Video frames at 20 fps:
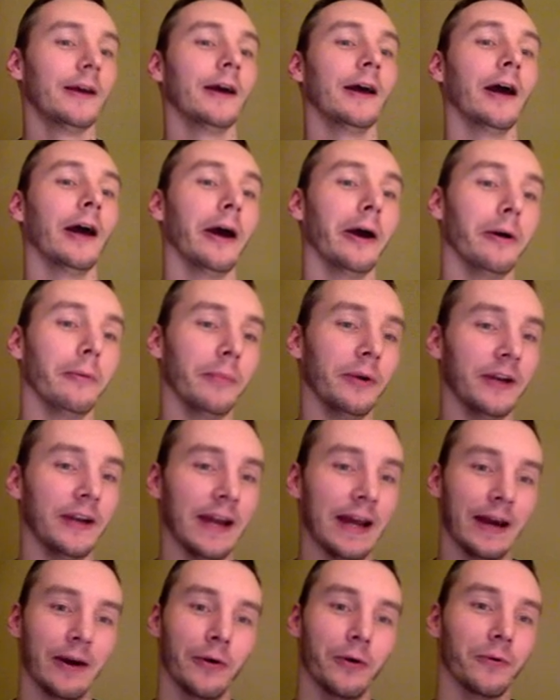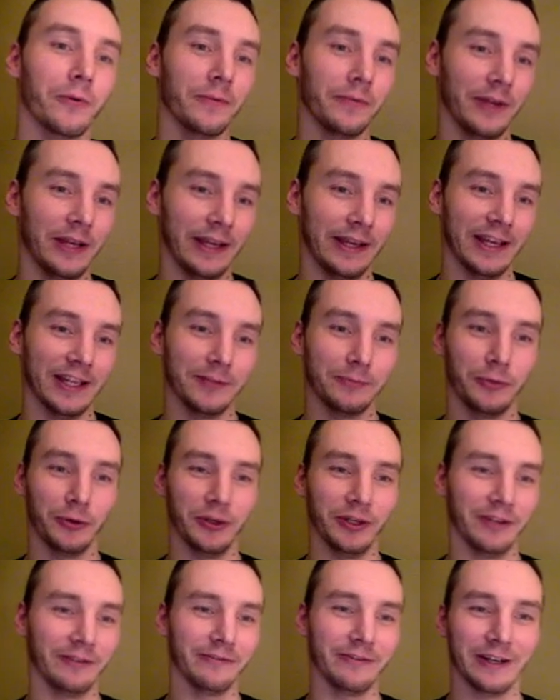Uh, but now it gets put
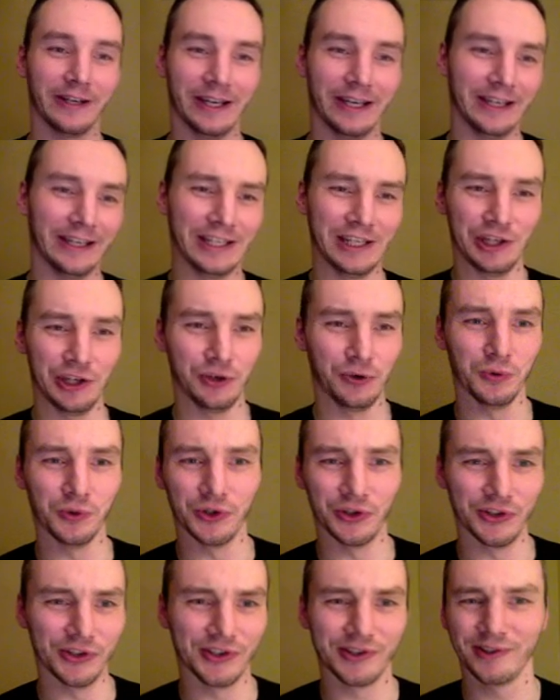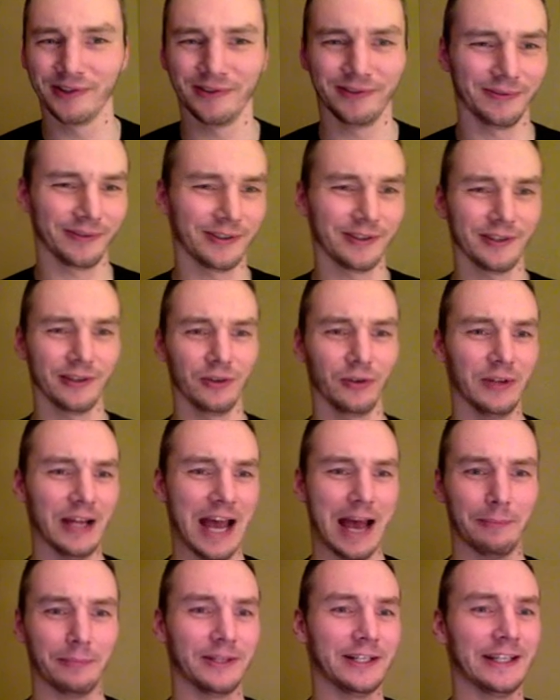in fucking users or
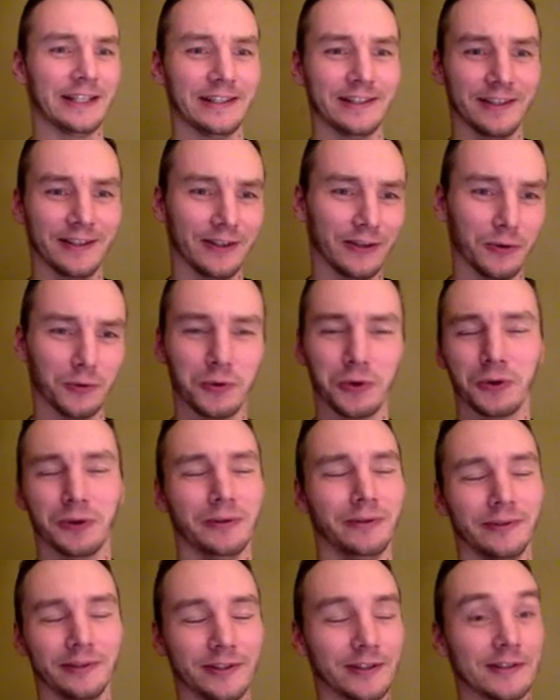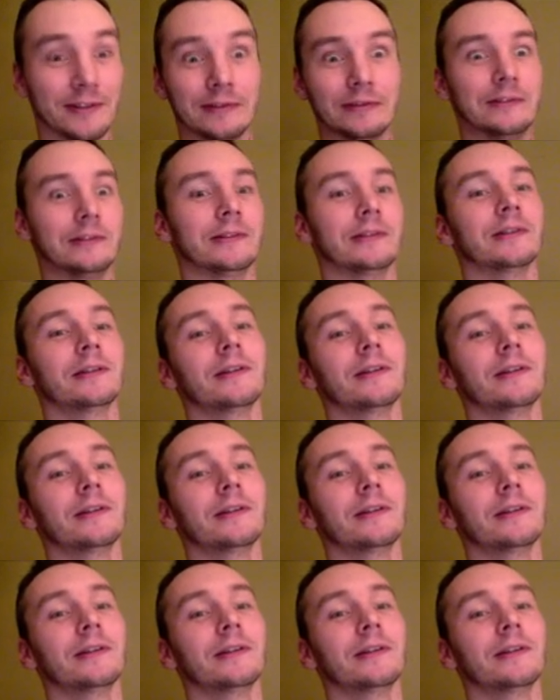app data local, which is ugh,